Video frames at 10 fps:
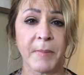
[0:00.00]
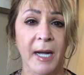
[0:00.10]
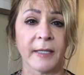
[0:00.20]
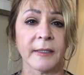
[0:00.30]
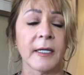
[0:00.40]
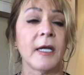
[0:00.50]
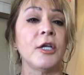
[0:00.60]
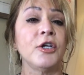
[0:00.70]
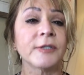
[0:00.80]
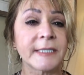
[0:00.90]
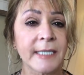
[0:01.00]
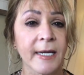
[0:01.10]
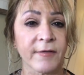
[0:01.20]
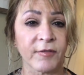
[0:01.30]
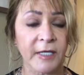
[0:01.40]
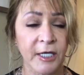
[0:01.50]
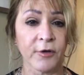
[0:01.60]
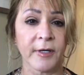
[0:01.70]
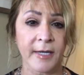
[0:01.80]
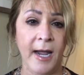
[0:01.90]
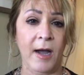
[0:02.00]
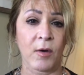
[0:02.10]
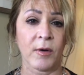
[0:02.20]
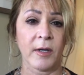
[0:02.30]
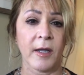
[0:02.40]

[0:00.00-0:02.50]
but you're safe here and now.